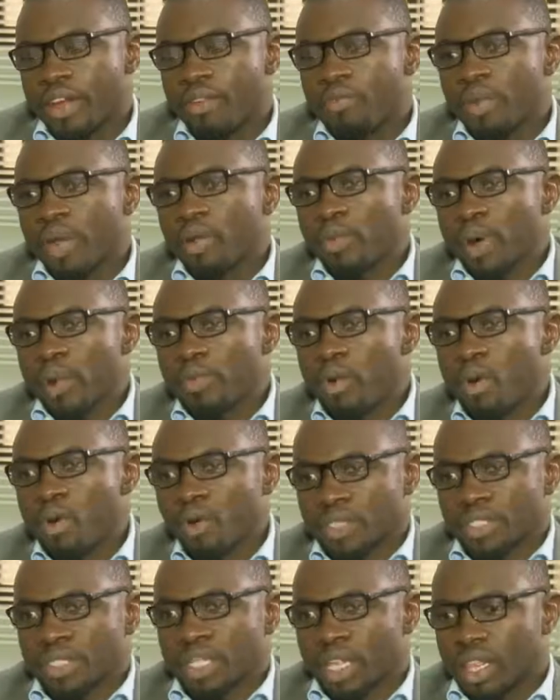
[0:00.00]
There have been
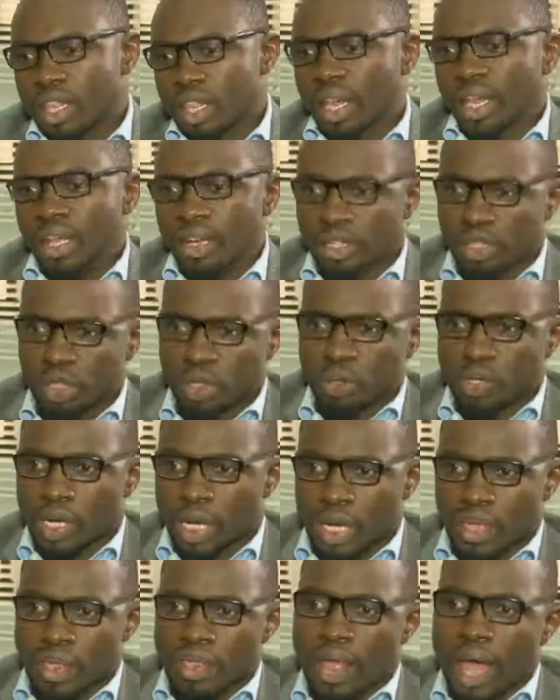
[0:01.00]
reports in the
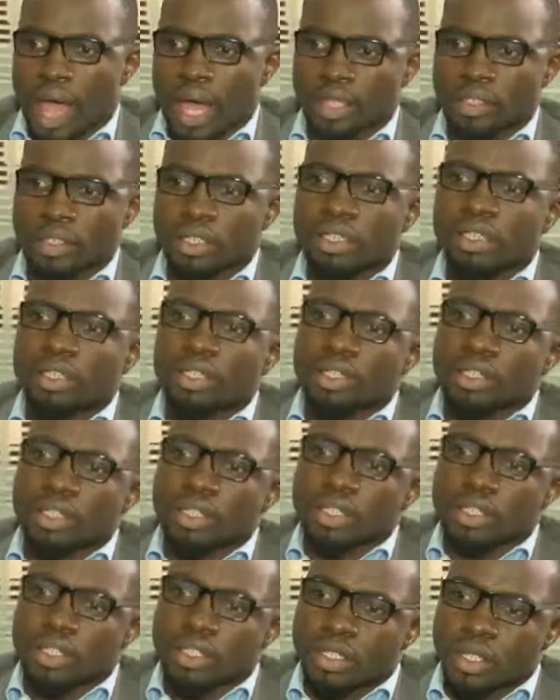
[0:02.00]
industry that
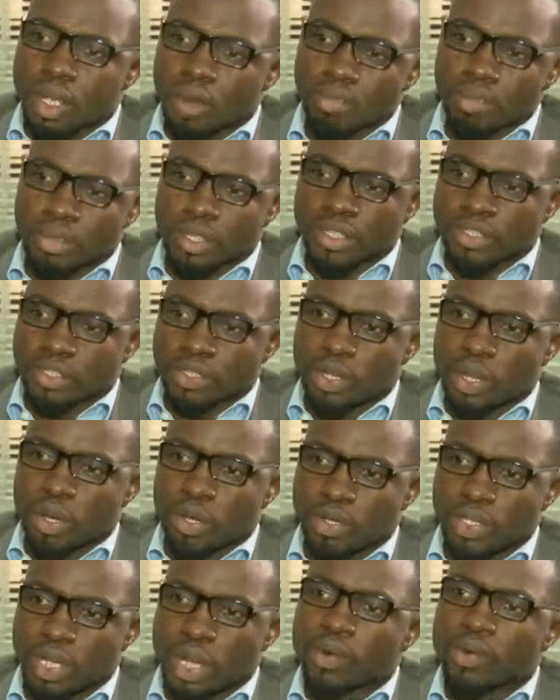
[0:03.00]
some
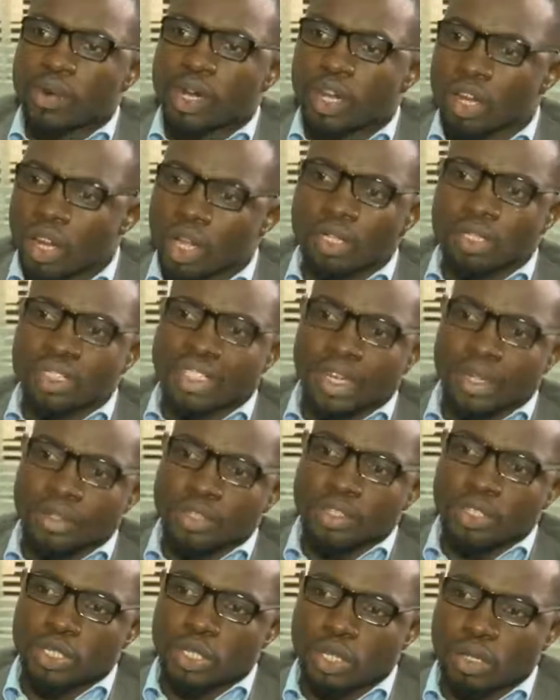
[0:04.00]
discos are
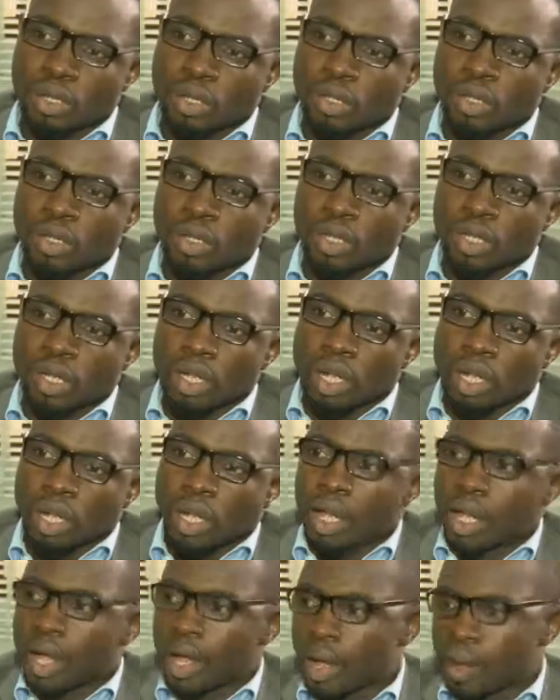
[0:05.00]
reluctant
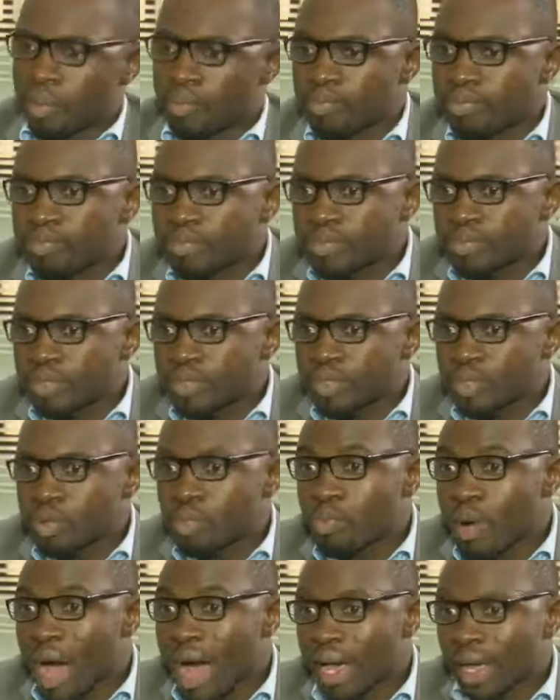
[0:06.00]
to
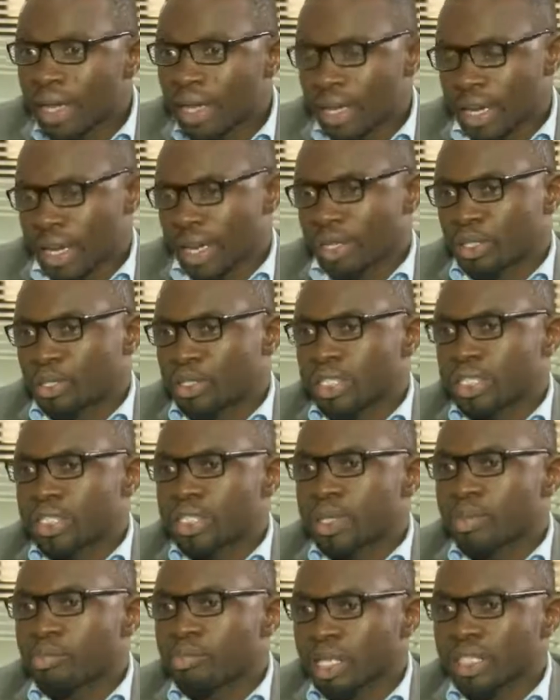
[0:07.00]
buy
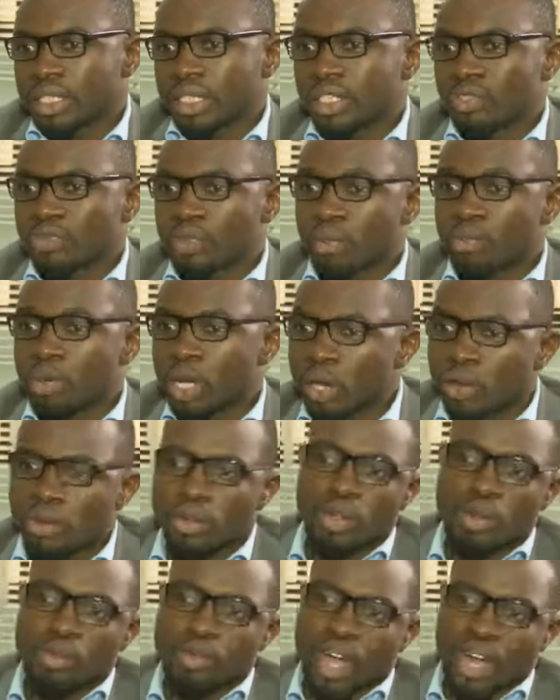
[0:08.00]
electricity meters from
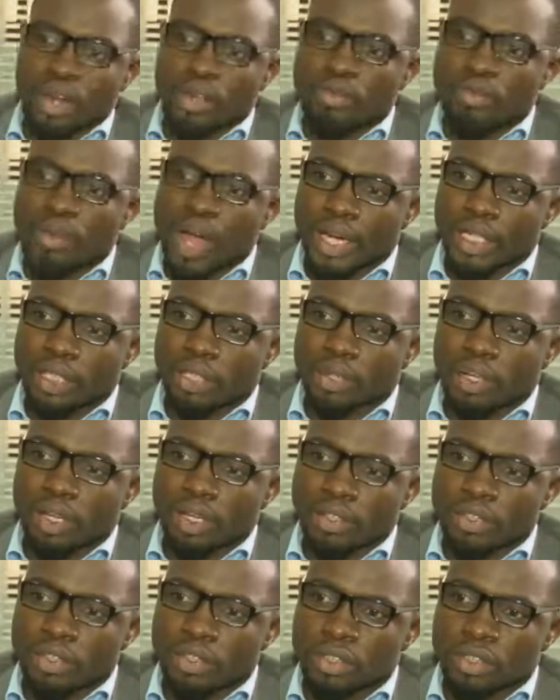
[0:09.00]
local
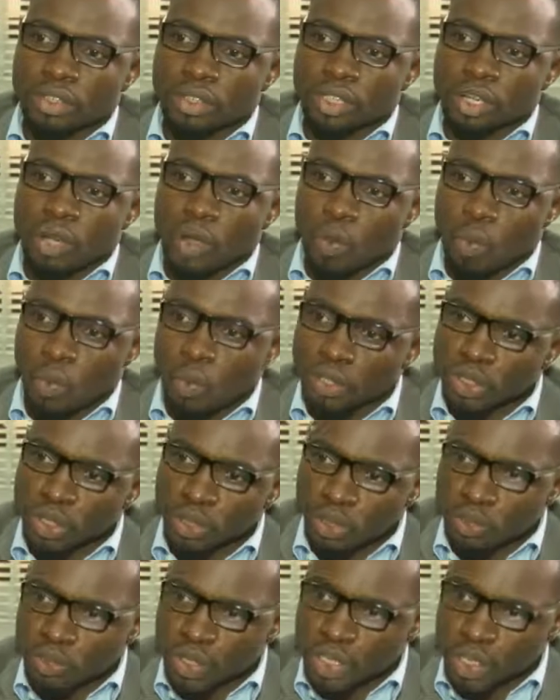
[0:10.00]
manufacturers.
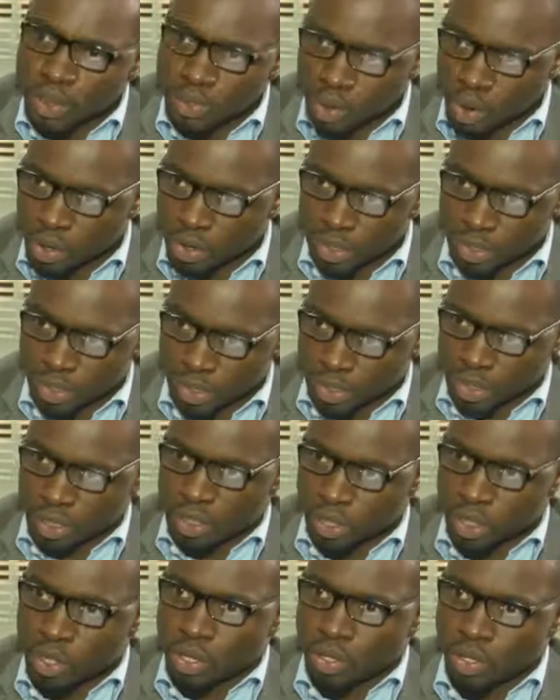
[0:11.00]
What's your response
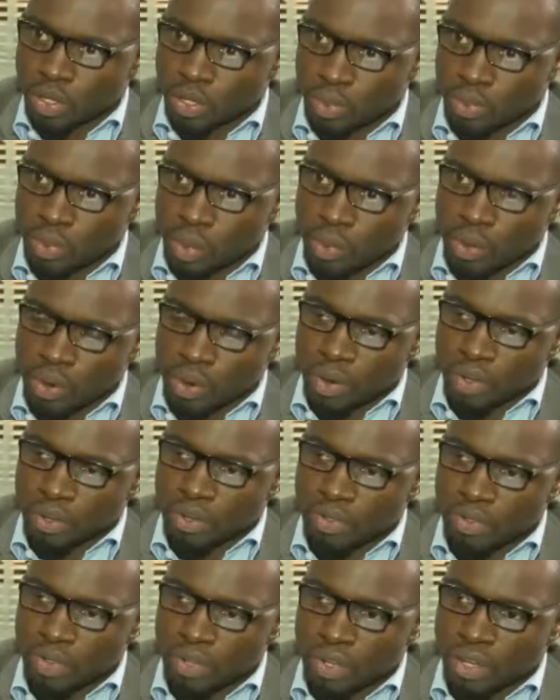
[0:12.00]
to these
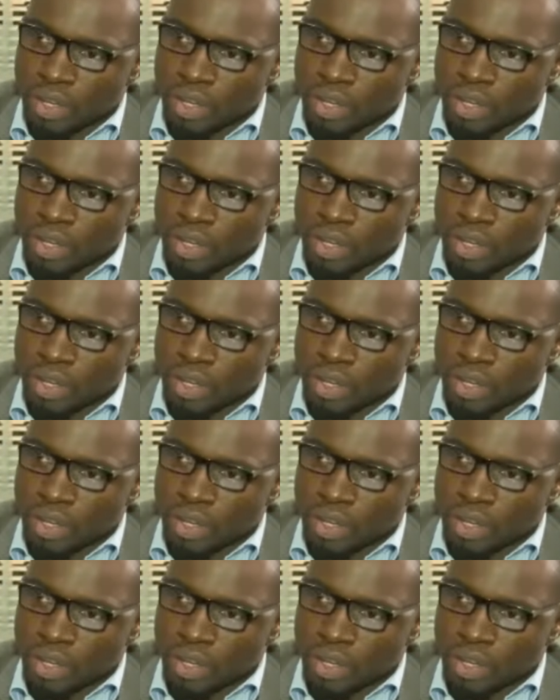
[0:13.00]
reports?